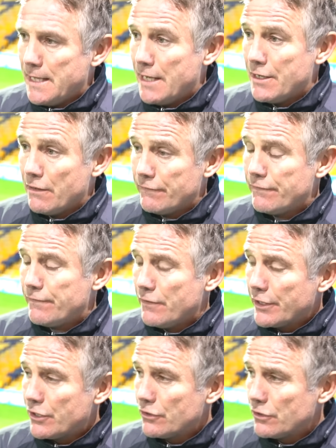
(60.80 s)
Yeah, no,
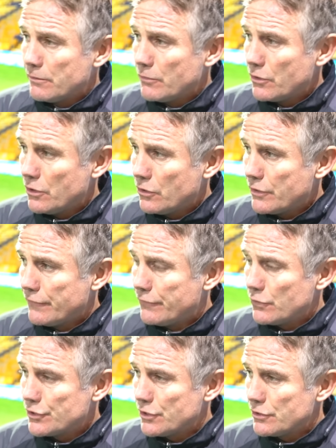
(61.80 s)
very good. I'm looking
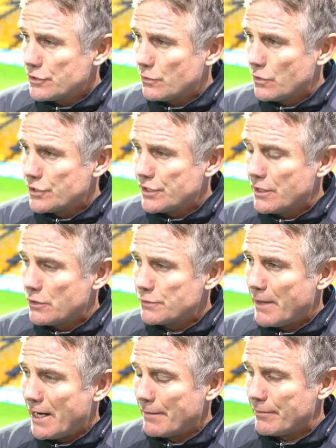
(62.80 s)
forward to watching those
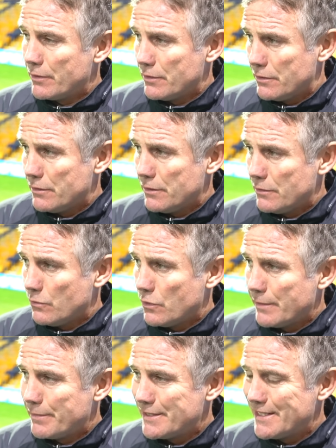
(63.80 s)
back, but
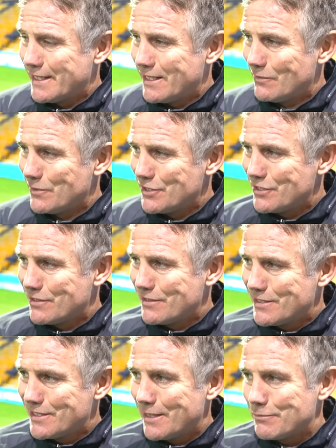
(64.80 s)
one in particular which
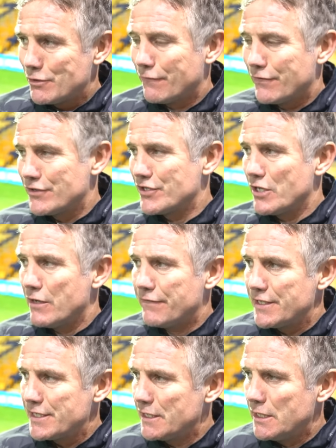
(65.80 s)
skipped off the
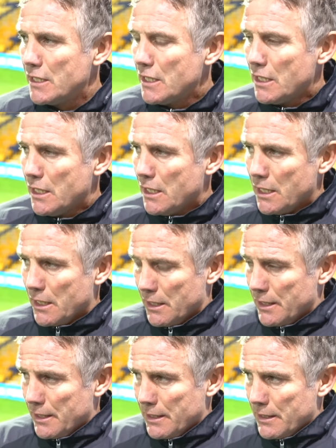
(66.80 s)
surface and
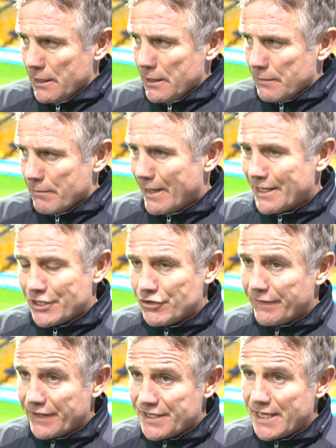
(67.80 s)
made a
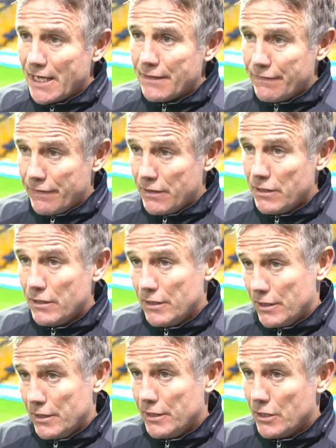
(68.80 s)
terrific save.
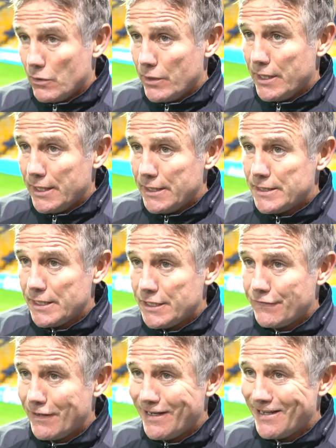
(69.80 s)
You know,
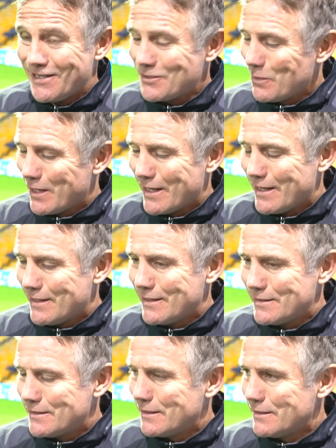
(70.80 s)
he's feeling his way in.
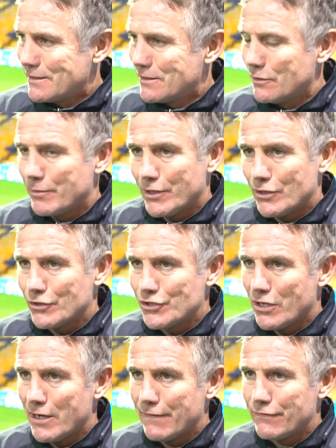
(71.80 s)
He's going to be a good
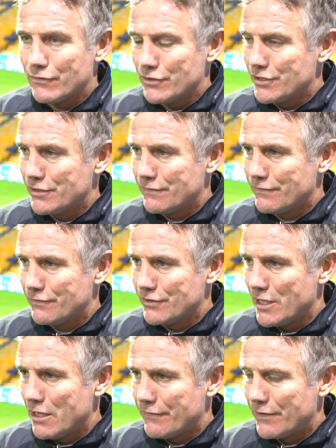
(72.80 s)
sign for us,
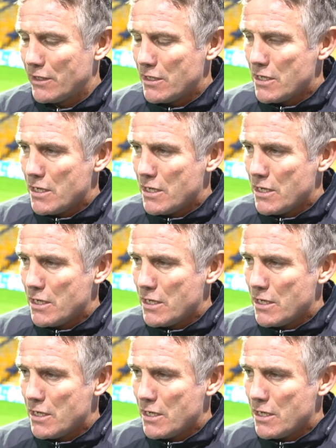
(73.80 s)
Arthur.